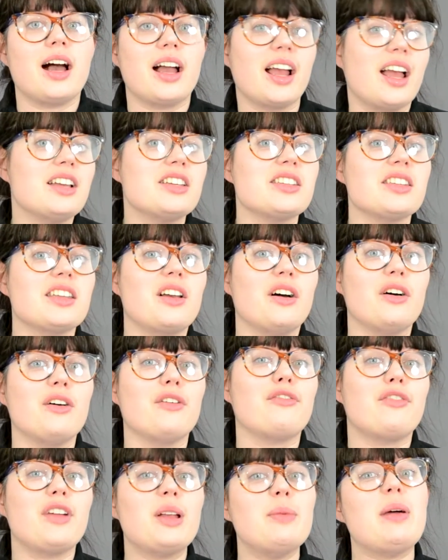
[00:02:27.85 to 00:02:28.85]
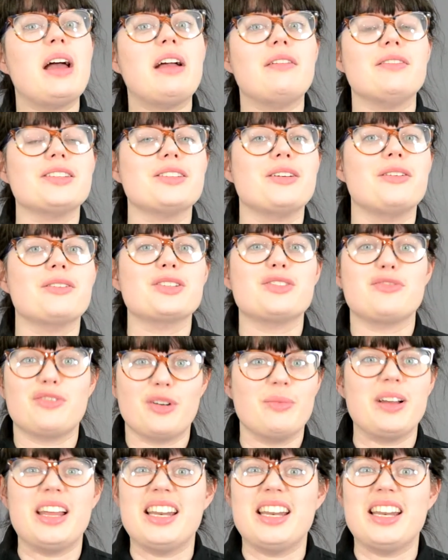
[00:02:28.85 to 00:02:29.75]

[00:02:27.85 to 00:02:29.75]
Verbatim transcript: I actually got a free pair of socks from